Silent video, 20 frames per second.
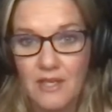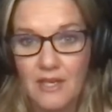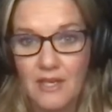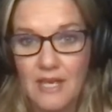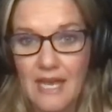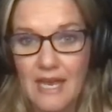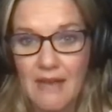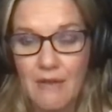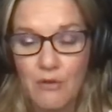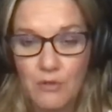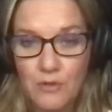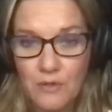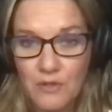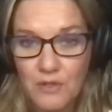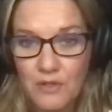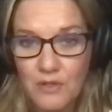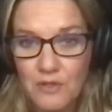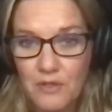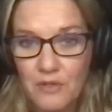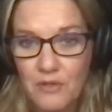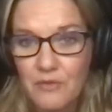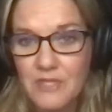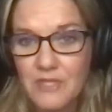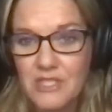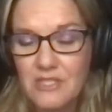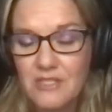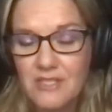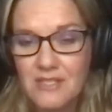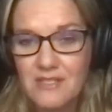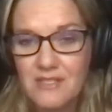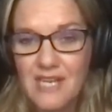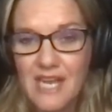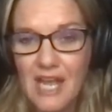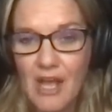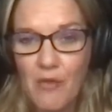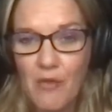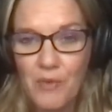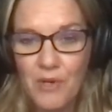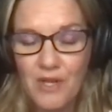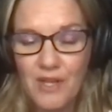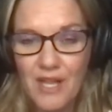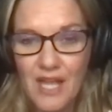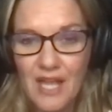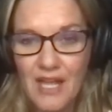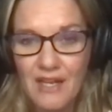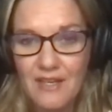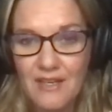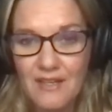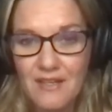out, which doesn't happen a lot.